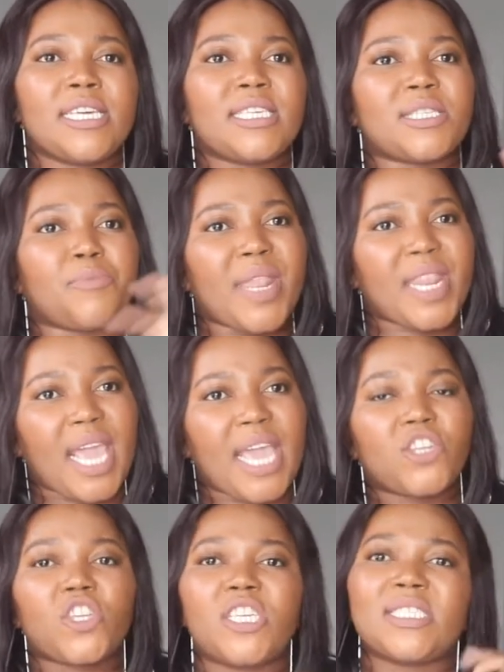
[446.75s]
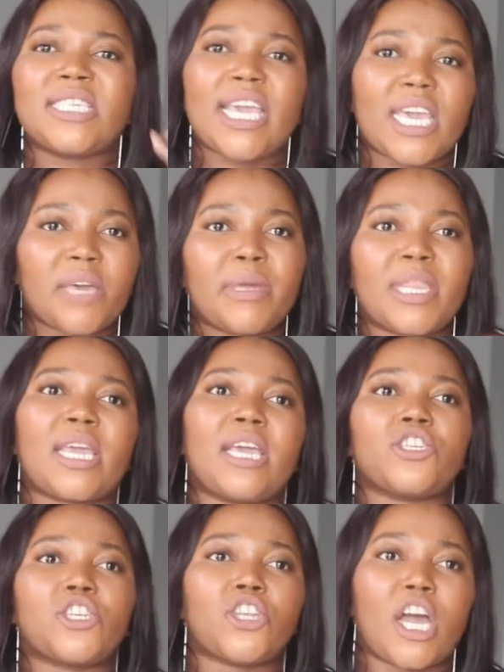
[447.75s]
his medication, taking
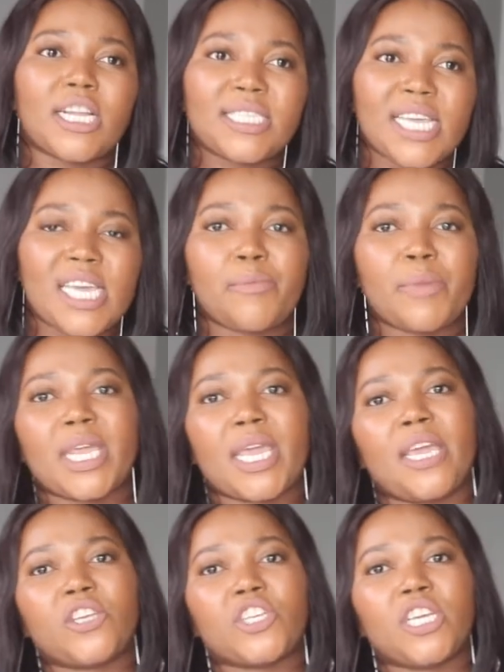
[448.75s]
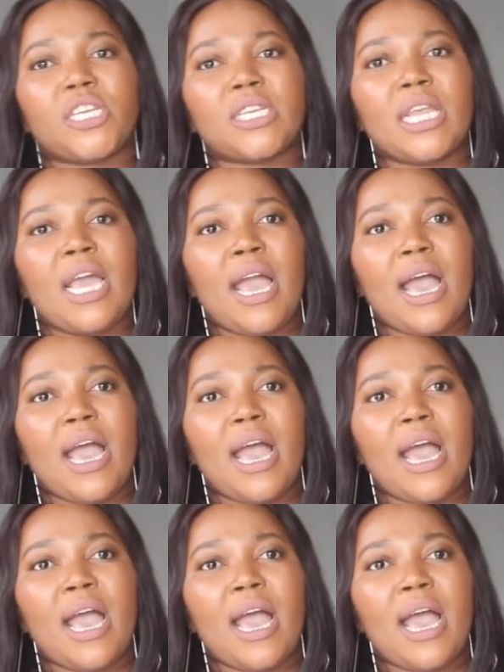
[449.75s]
medication, not taking medication.